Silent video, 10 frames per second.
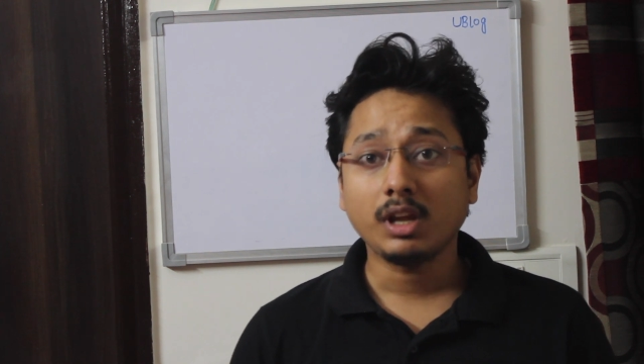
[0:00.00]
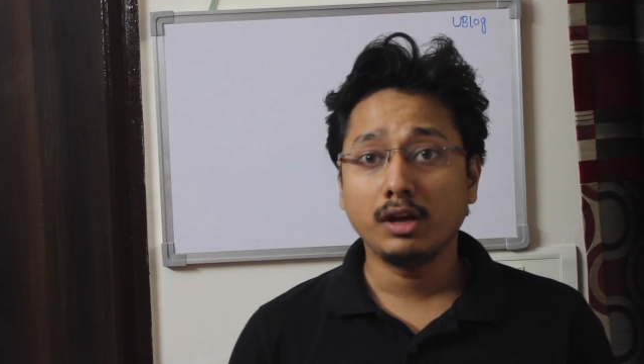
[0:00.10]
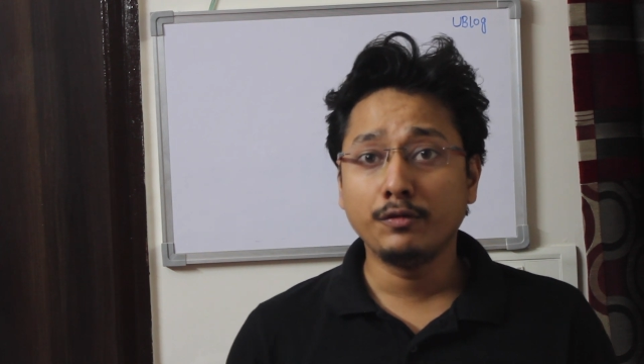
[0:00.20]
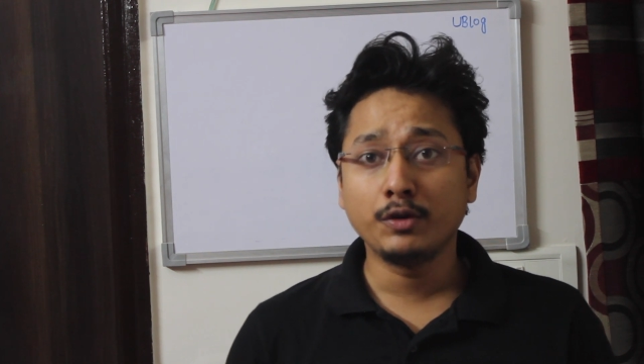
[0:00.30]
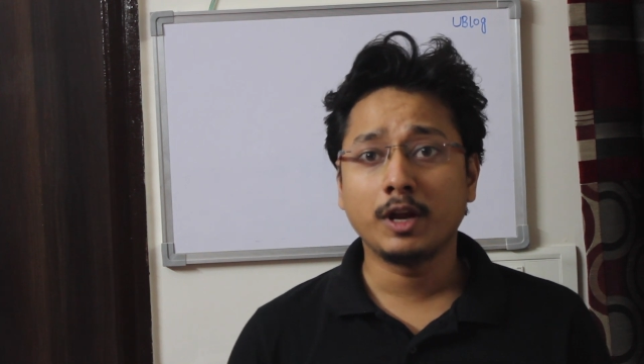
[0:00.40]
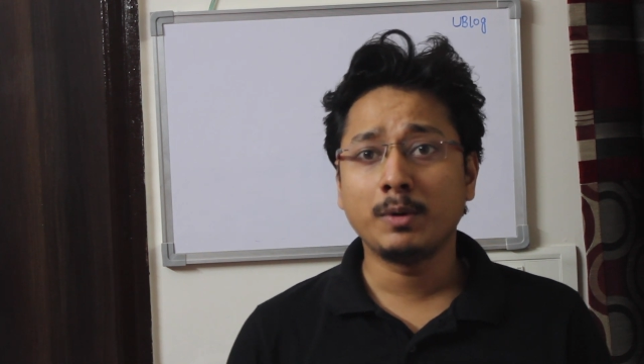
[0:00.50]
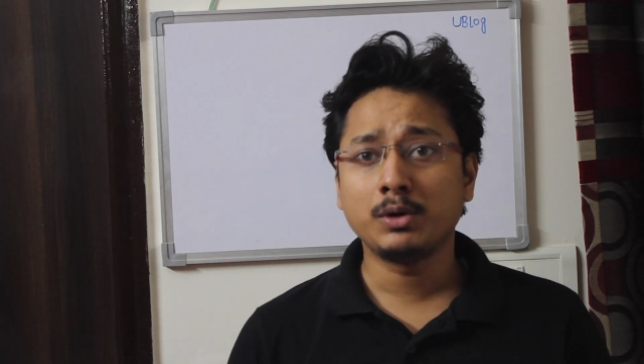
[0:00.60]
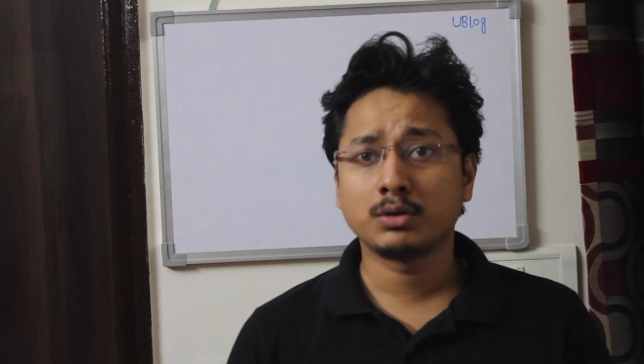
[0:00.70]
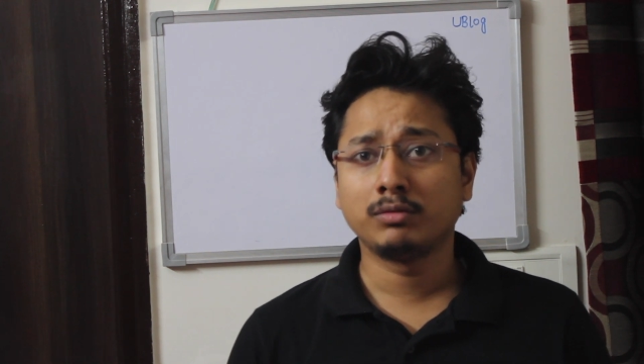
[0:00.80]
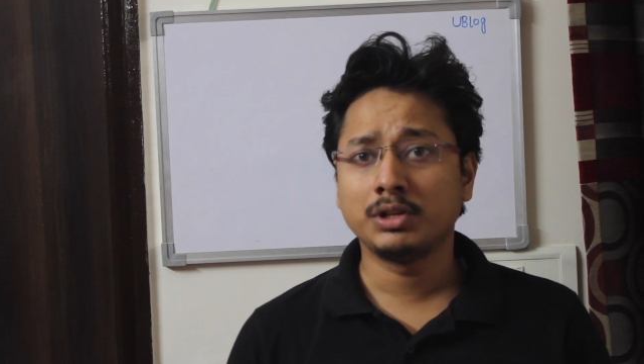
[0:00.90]
if you are able
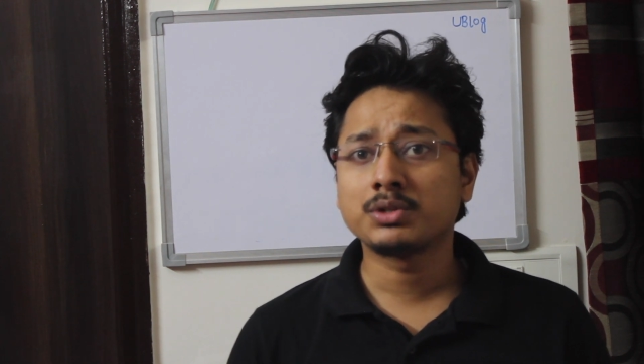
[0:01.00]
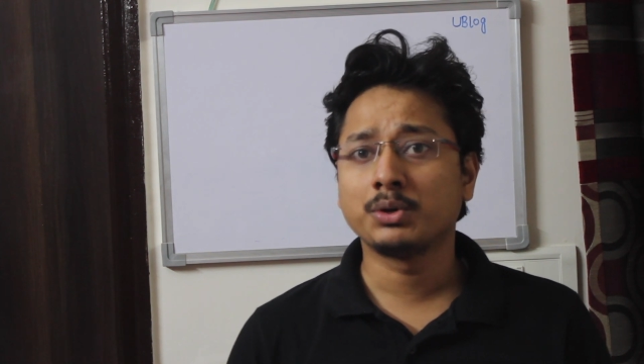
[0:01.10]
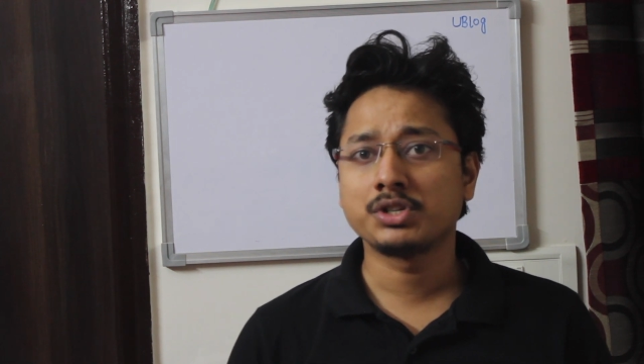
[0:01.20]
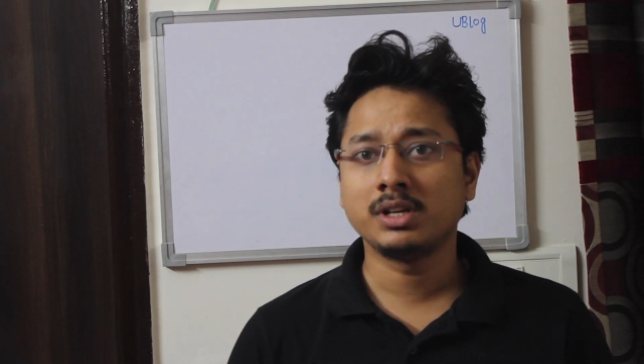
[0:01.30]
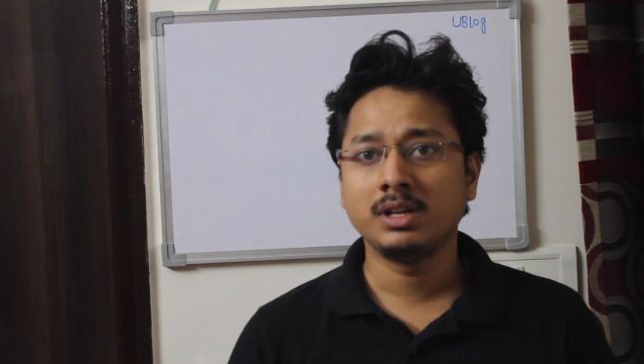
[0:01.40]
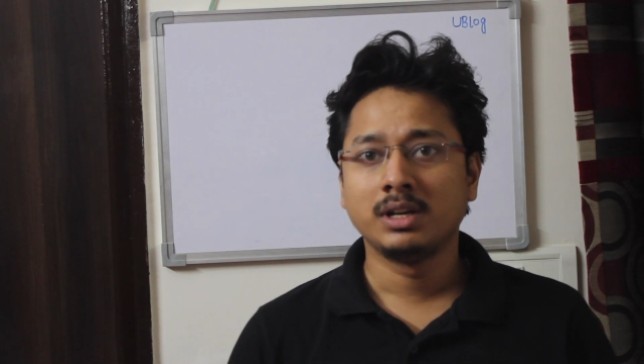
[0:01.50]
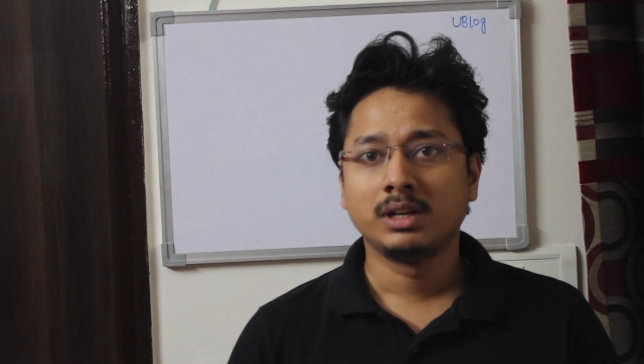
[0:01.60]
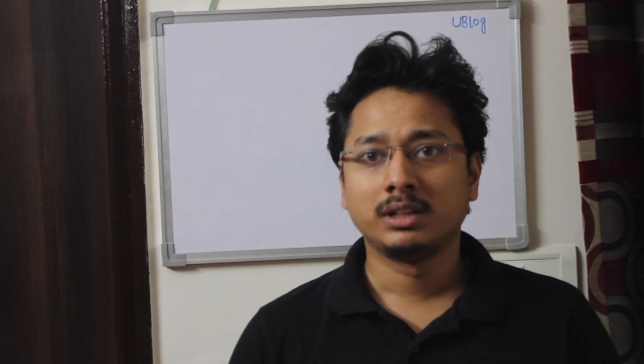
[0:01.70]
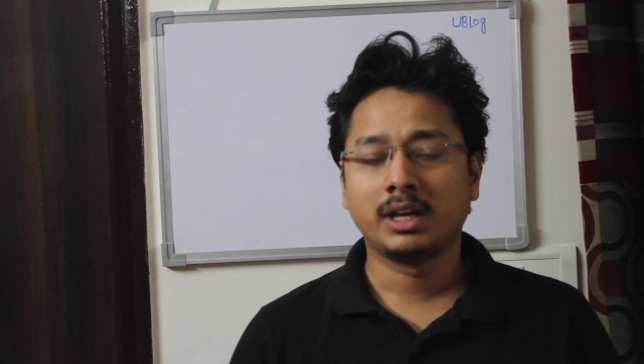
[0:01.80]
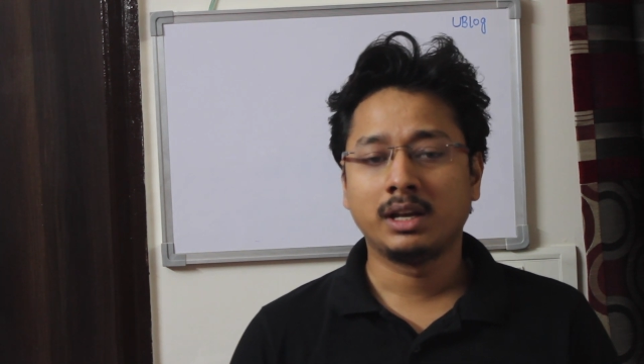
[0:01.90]
to solve this question,
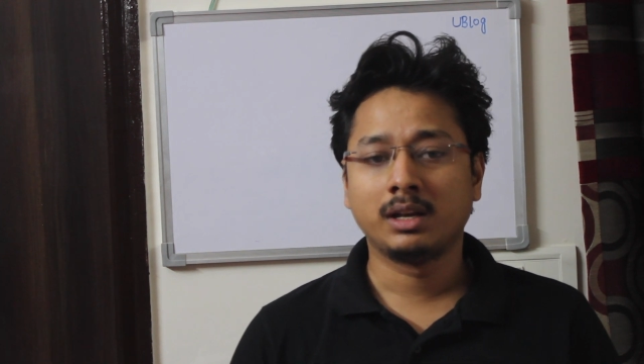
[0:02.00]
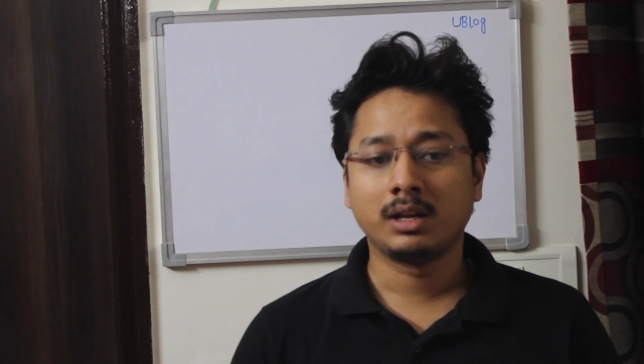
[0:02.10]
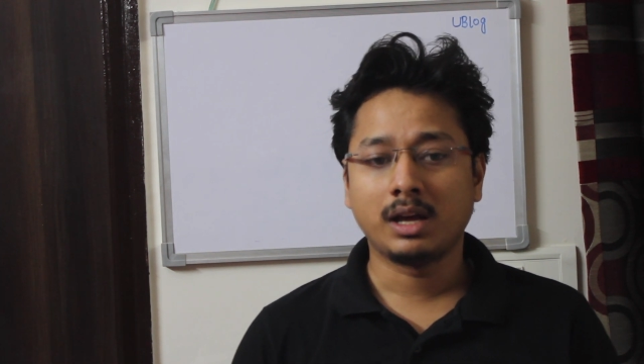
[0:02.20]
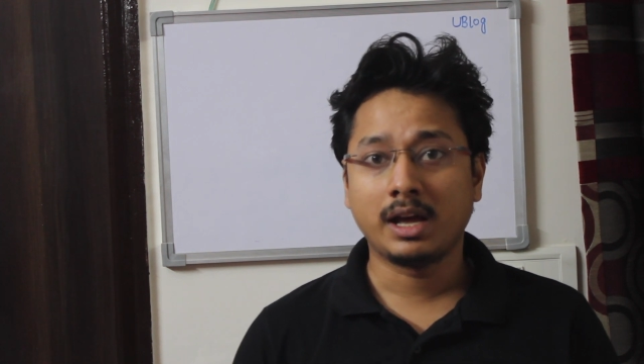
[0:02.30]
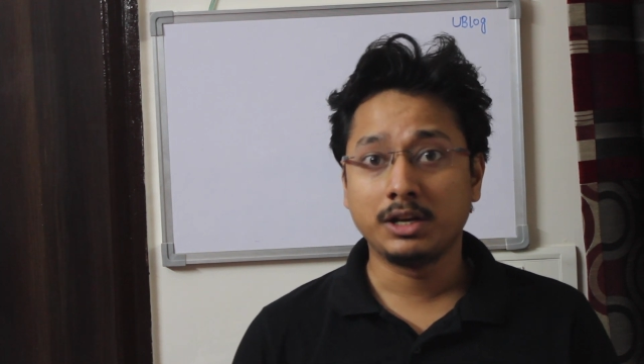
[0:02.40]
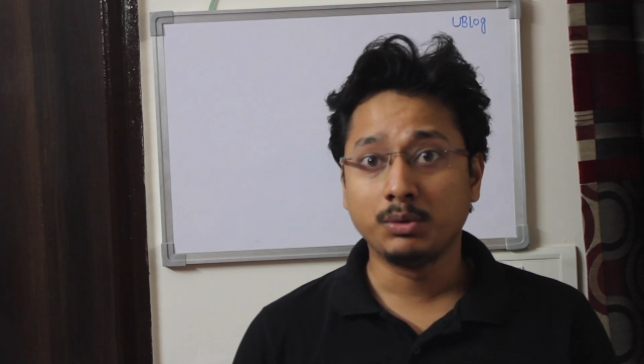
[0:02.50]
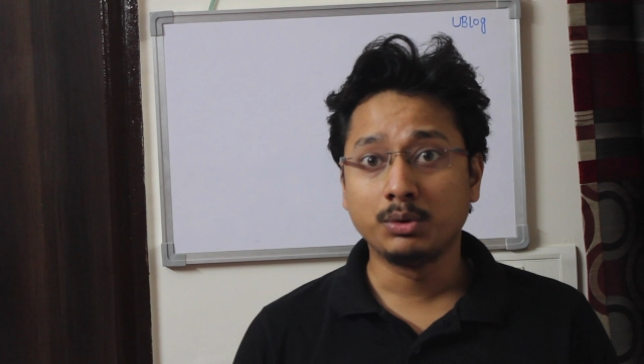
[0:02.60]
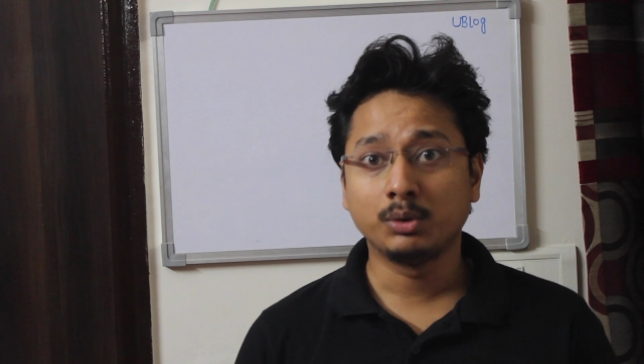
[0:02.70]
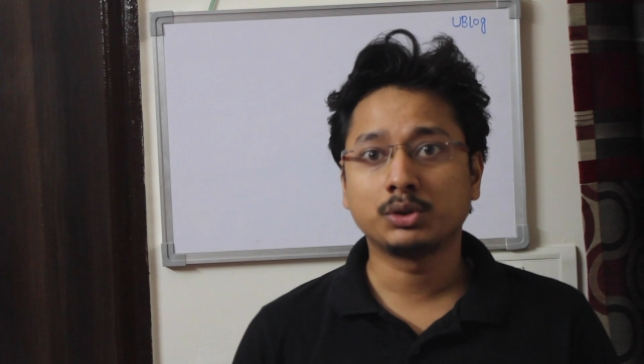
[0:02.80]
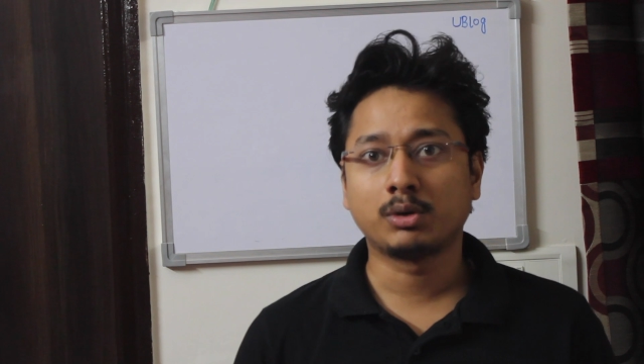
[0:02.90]
then and you
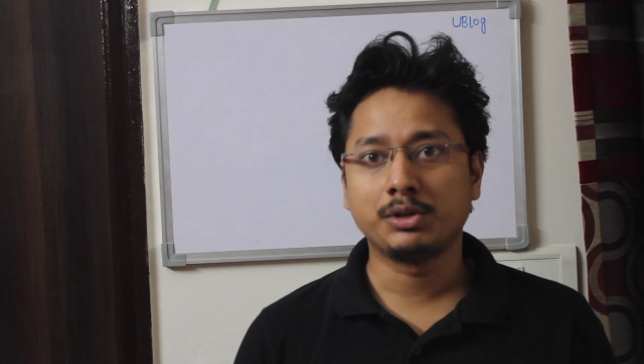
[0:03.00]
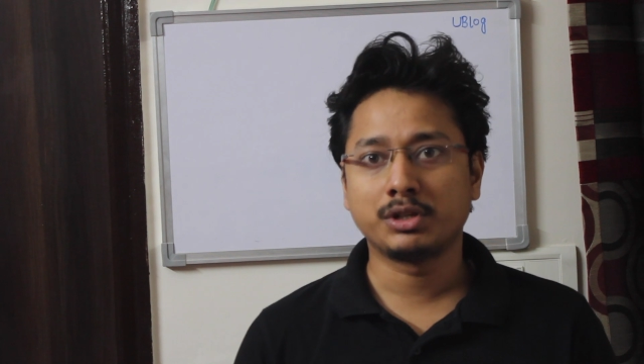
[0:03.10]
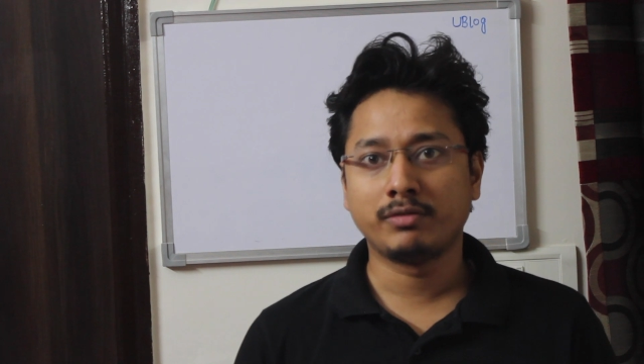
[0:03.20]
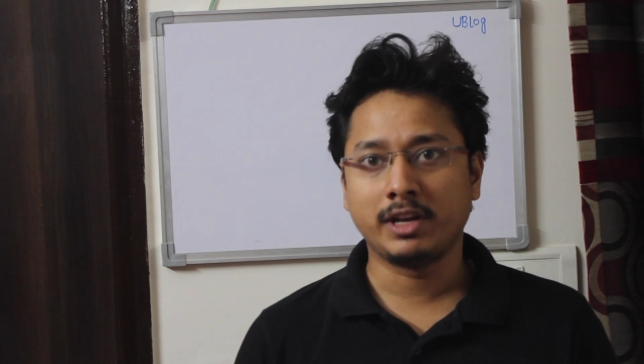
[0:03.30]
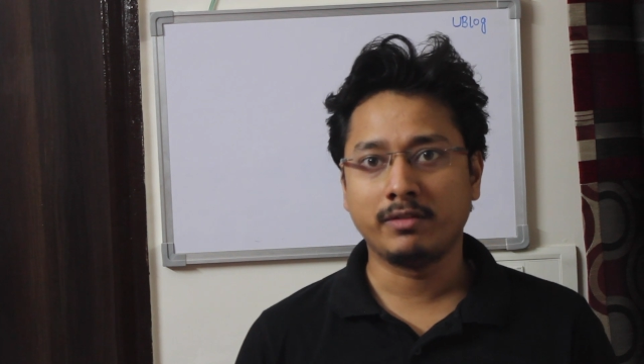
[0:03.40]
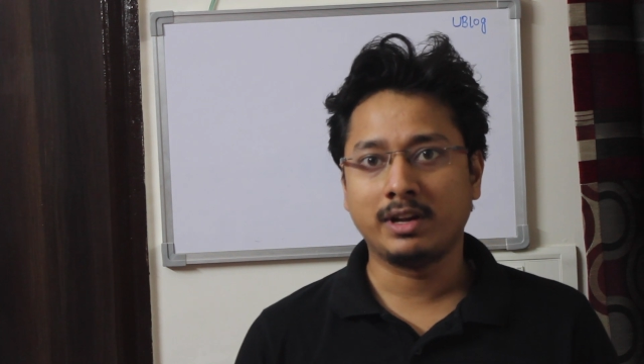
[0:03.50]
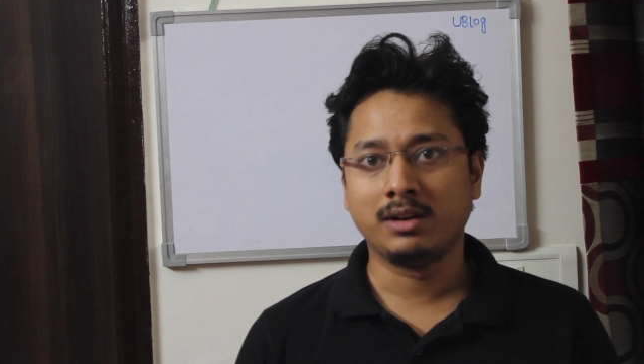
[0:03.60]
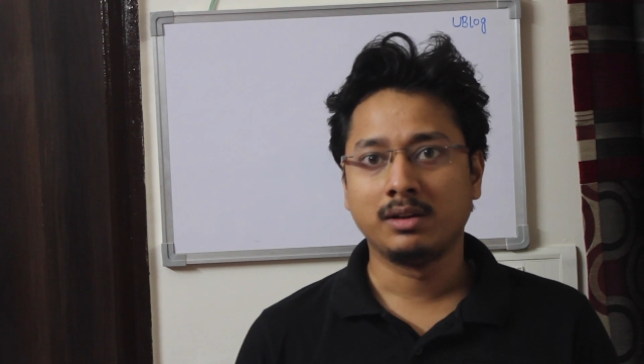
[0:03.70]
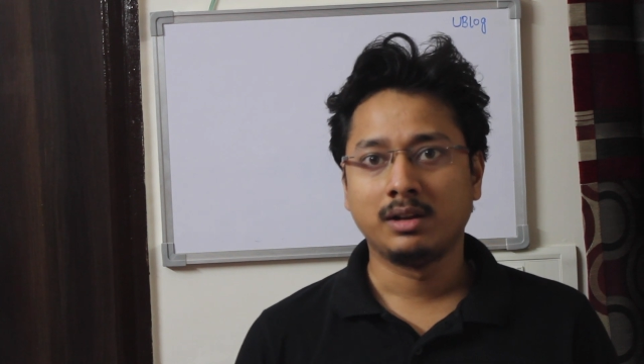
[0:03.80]
know the solution very well,